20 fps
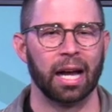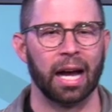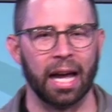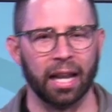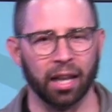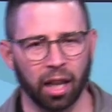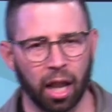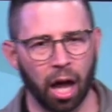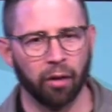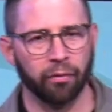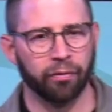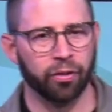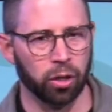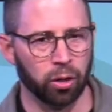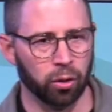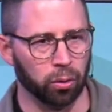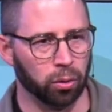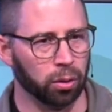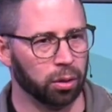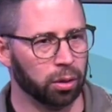I love
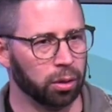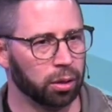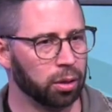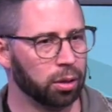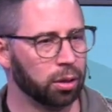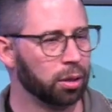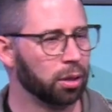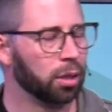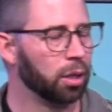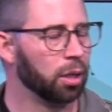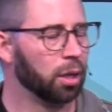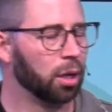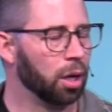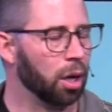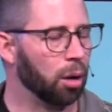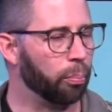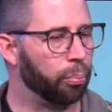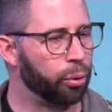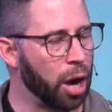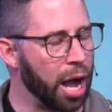you.
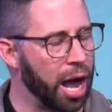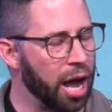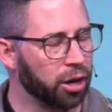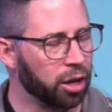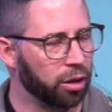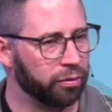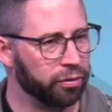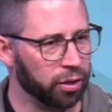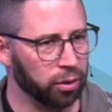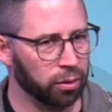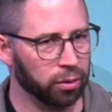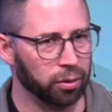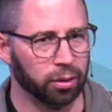I'm proud of you.